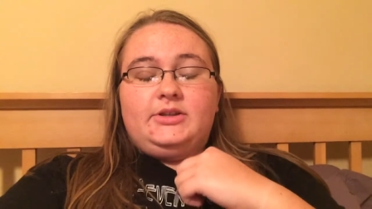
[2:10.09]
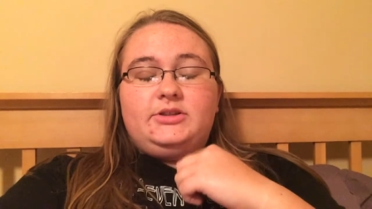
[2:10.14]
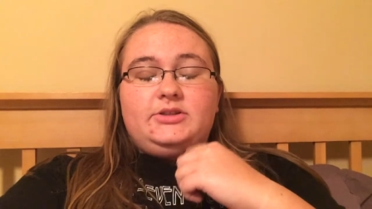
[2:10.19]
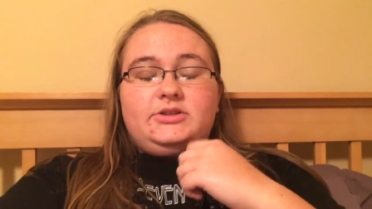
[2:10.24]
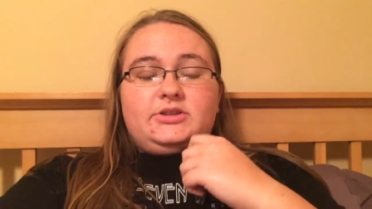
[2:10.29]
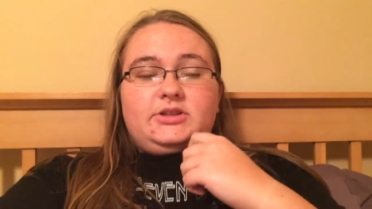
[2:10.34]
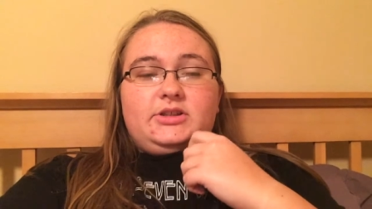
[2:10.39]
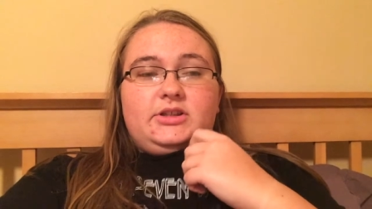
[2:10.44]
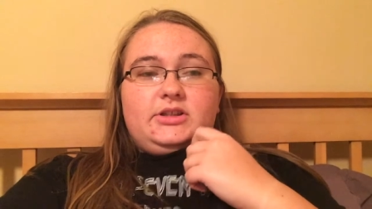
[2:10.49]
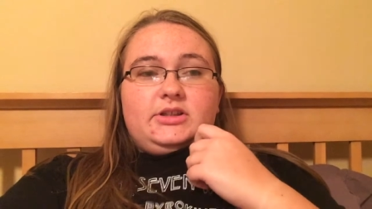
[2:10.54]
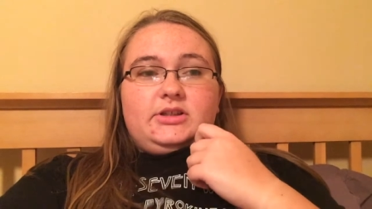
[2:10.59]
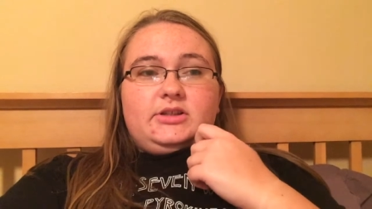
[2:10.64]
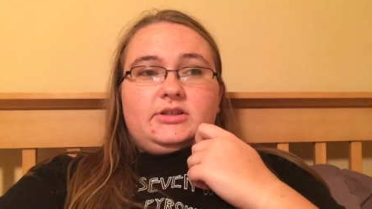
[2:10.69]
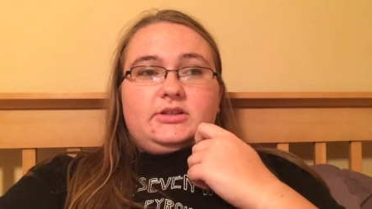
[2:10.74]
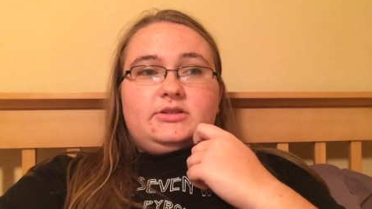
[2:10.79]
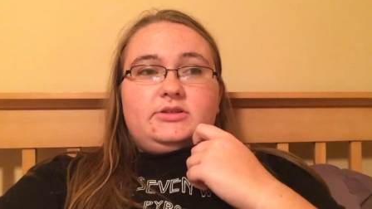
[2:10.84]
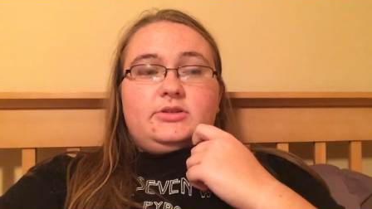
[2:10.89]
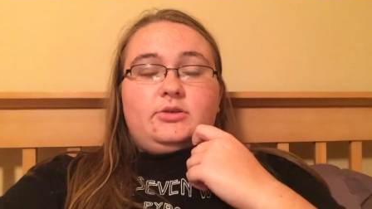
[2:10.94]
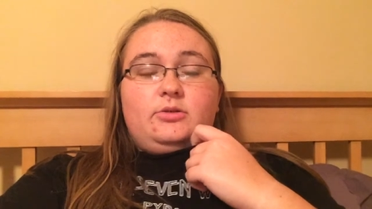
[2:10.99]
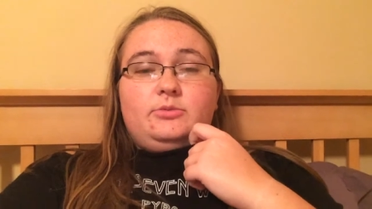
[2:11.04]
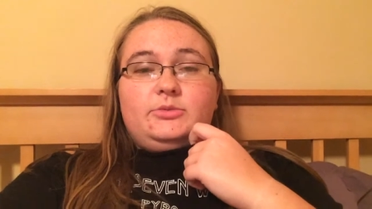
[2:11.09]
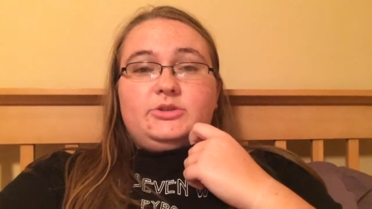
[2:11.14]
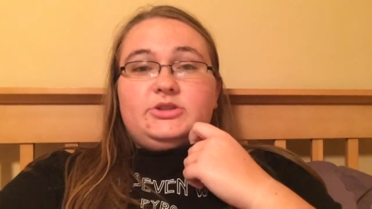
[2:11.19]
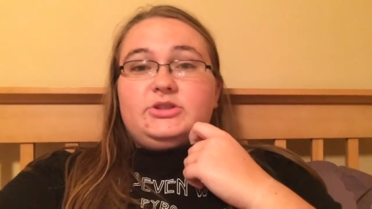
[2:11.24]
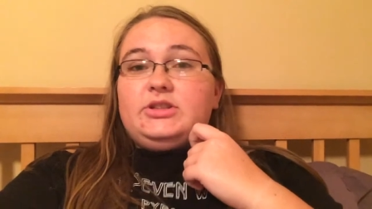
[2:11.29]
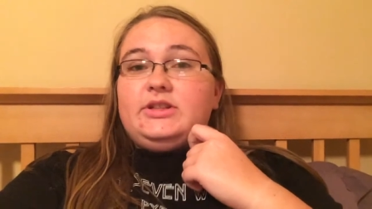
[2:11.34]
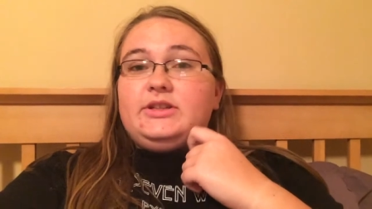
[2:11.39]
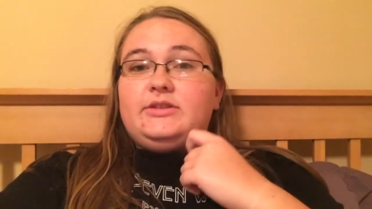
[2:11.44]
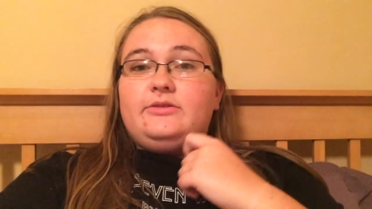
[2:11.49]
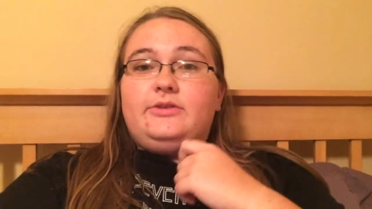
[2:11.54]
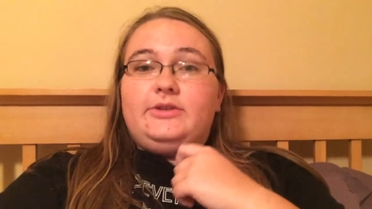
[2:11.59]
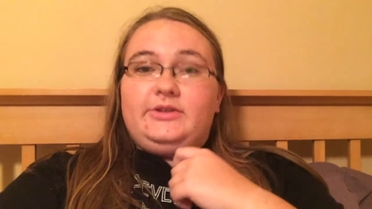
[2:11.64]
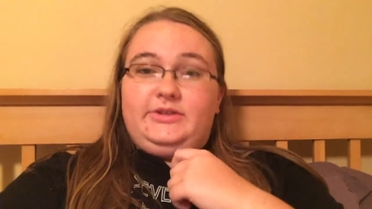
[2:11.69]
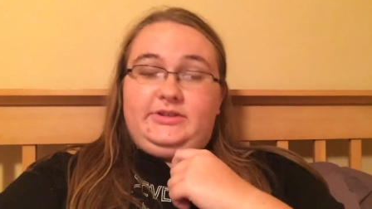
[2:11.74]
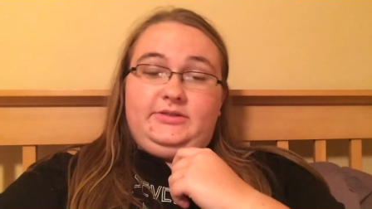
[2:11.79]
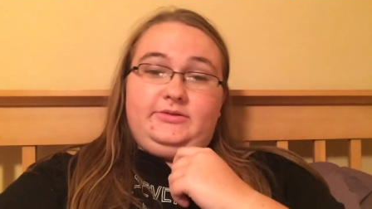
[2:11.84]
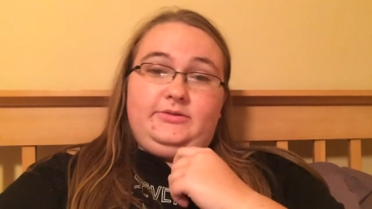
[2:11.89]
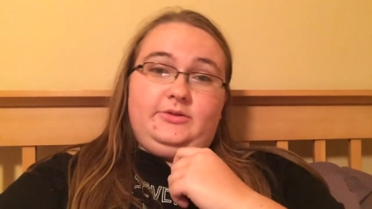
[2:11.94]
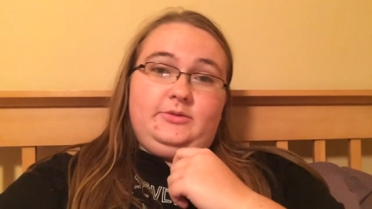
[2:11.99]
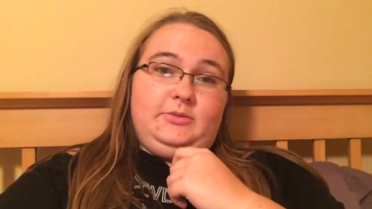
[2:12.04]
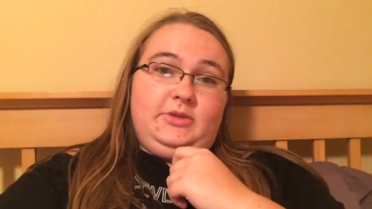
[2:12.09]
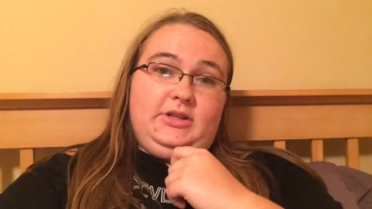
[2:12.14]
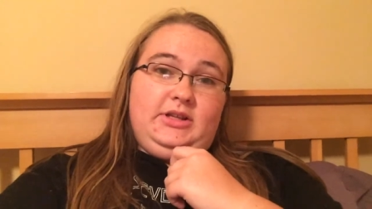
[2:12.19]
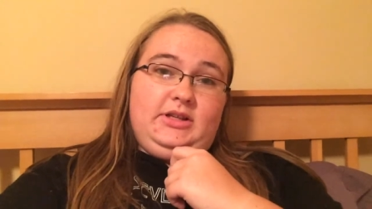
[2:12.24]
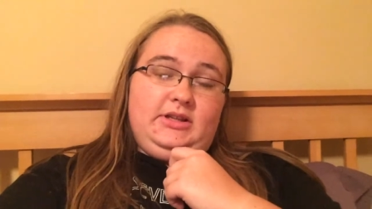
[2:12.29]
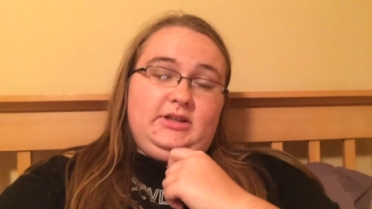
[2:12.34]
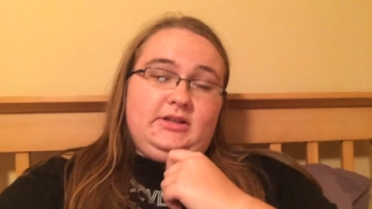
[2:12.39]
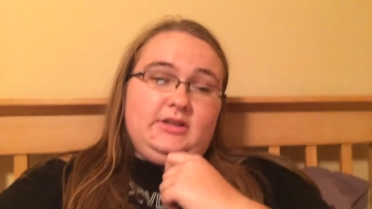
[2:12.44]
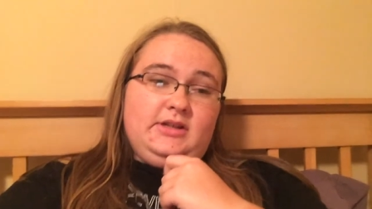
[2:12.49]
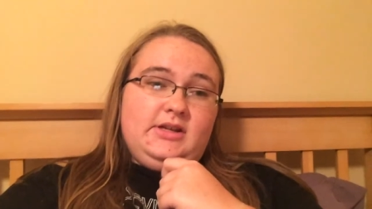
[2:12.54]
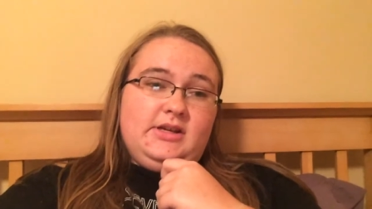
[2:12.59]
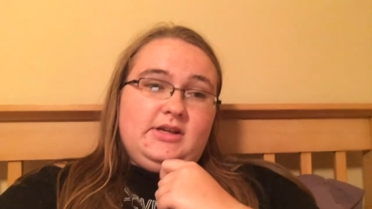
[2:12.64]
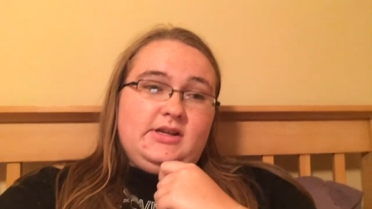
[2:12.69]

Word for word: she told me she had feelings for me,